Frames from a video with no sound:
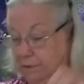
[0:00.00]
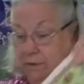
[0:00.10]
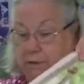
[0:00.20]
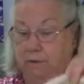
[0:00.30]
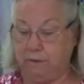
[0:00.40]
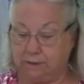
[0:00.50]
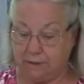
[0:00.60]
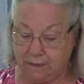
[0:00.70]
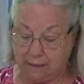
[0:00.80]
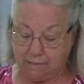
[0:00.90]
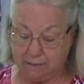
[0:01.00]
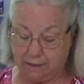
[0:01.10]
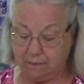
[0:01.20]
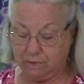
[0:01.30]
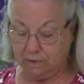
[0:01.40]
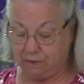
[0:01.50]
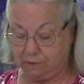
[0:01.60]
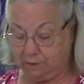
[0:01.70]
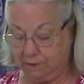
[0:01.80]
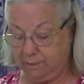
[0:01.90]
let's do the same thing with
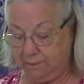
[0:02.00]
this one.